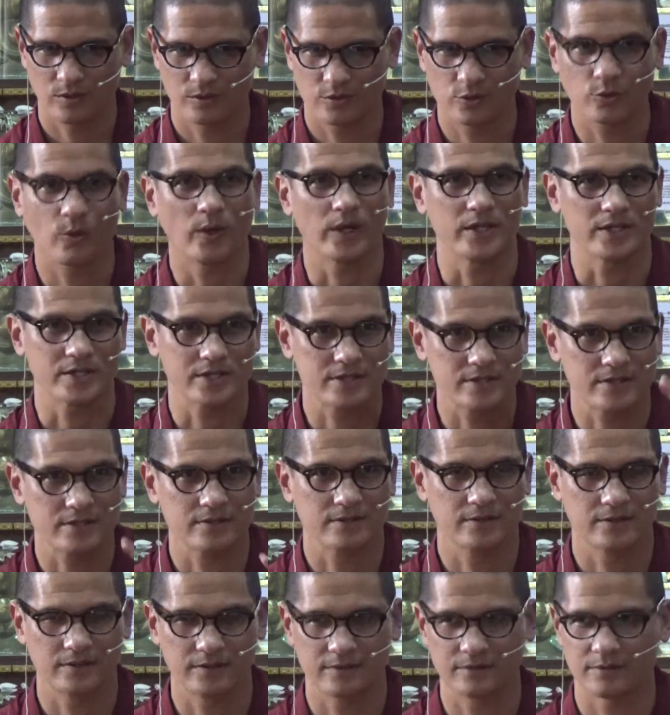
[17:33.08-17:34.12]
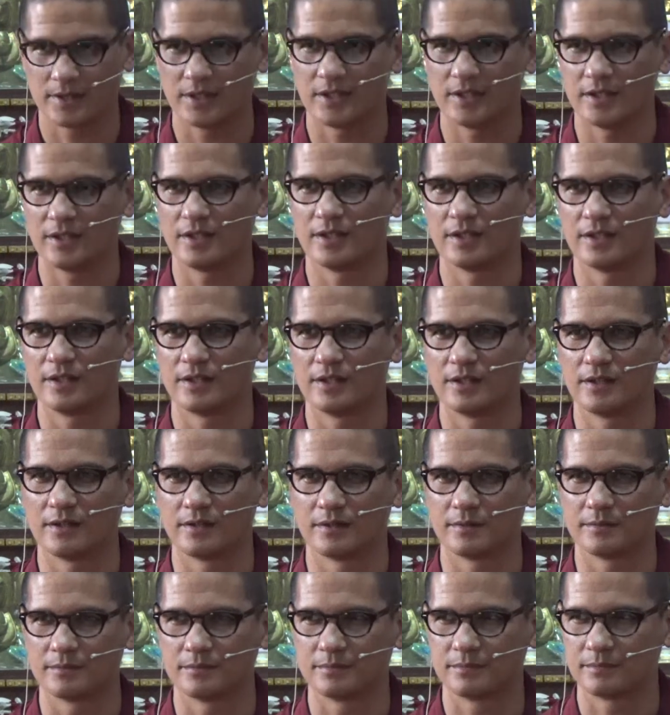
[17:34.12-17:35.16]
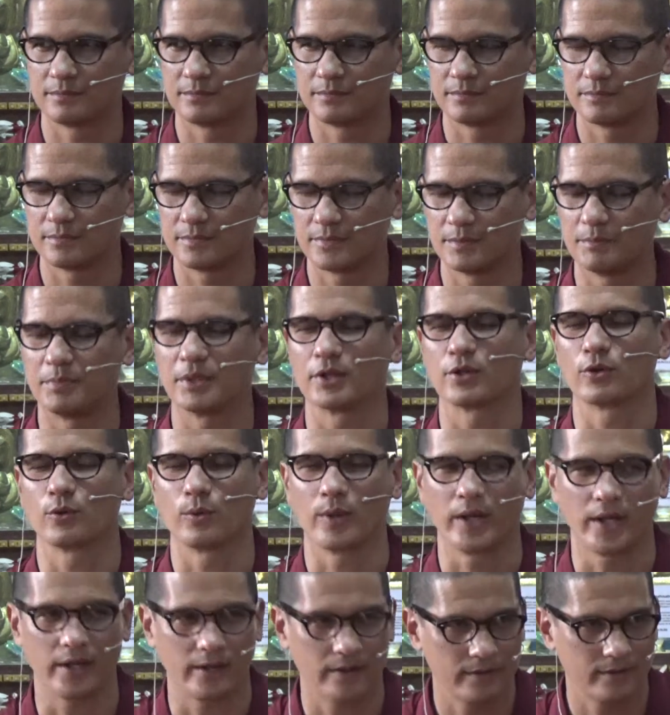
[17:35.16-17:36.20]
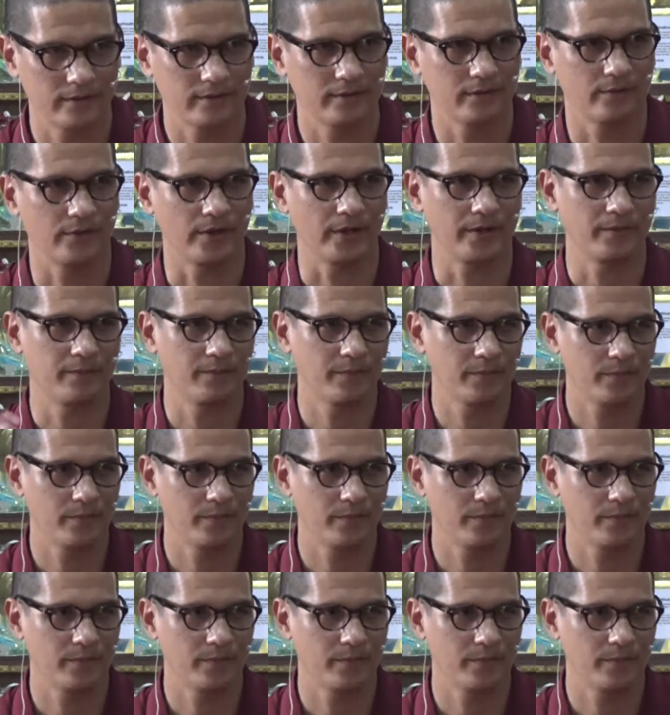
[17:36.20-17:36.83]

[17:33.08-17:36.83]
twice in a bigger way, right?